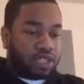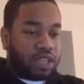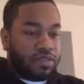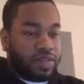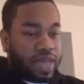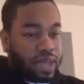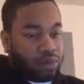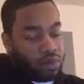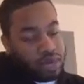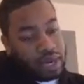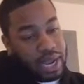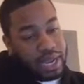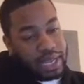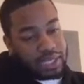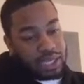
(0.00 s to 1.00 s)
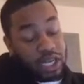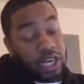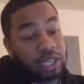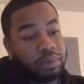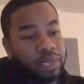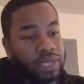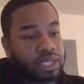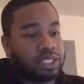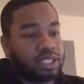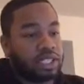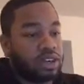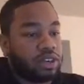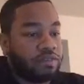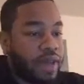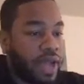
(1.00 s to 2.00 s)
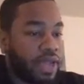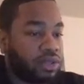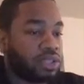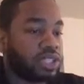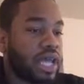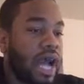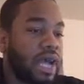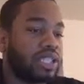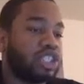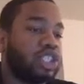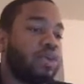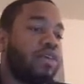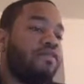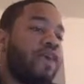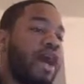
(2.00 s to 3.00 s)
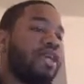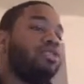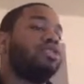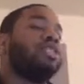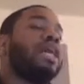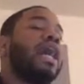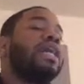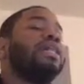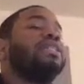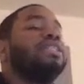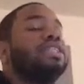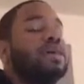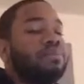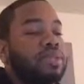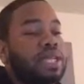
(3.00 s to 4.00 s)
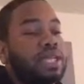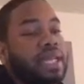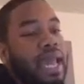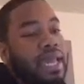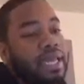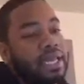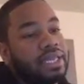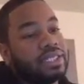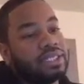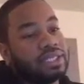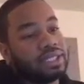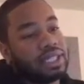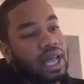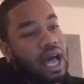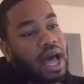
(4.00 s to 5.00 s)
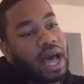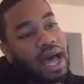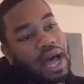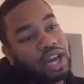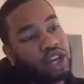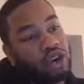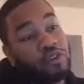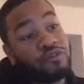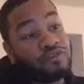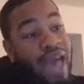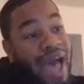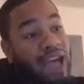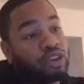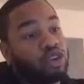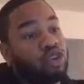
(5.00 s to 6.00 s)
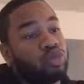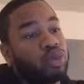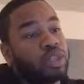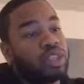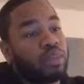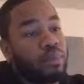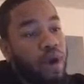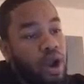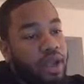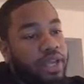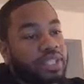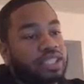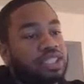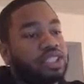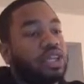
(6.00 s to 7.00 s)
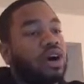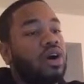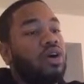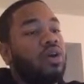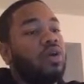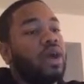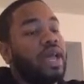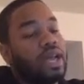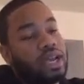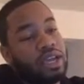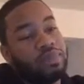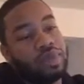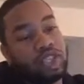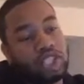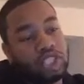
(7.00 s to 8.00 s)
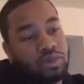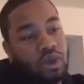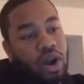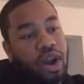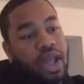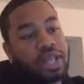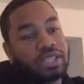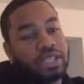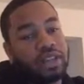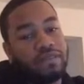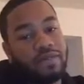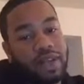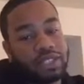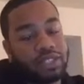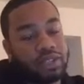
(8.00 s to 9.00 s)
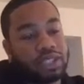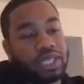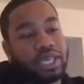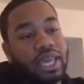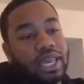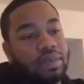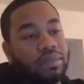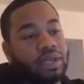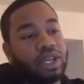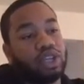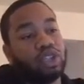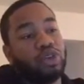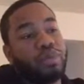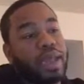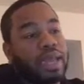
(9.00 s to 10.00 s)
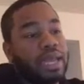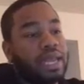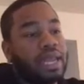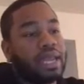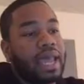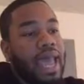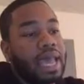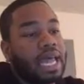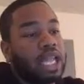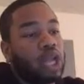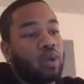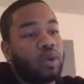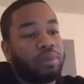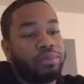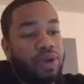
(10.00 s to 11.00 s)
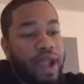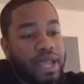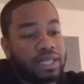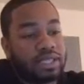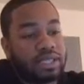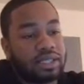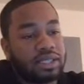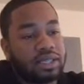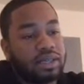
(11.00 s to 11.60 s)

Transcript: of that, what I guess could be considered value stocks. So a value stock is something that is undervalued with the market. So it could be smart as an investor to get it because you may get it at a lower price